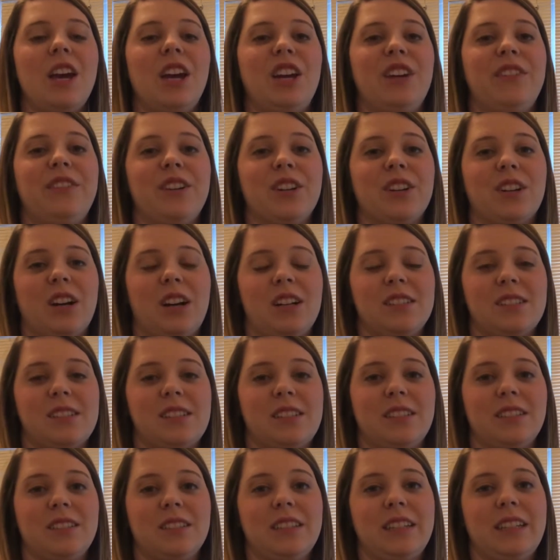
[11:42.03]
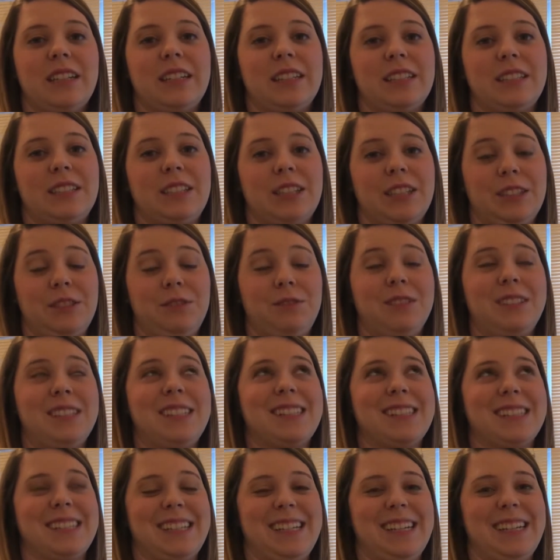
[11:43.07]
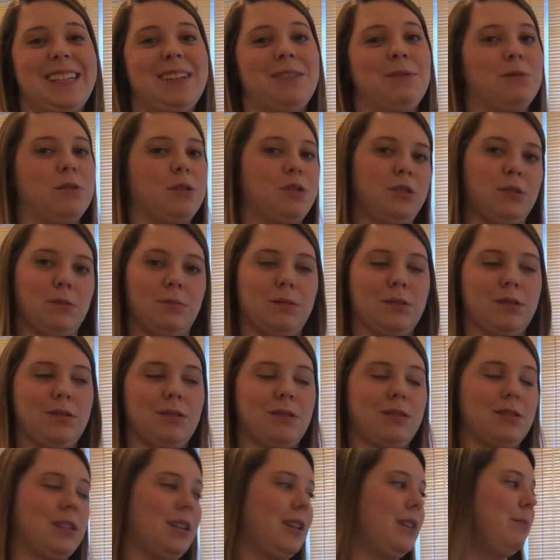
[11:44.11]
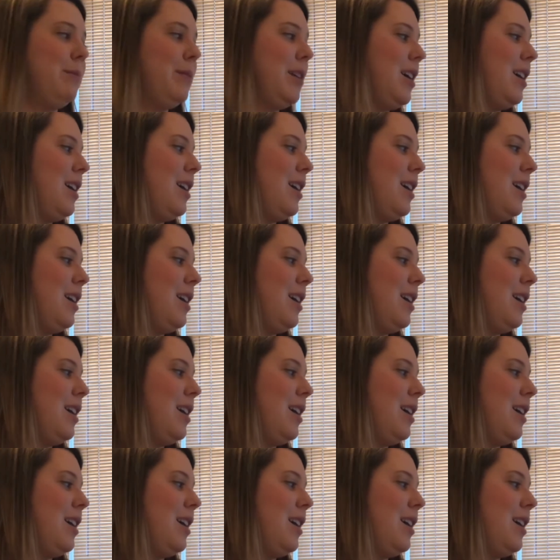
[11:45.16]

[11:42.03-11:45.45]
If you're continuously, which are both the same,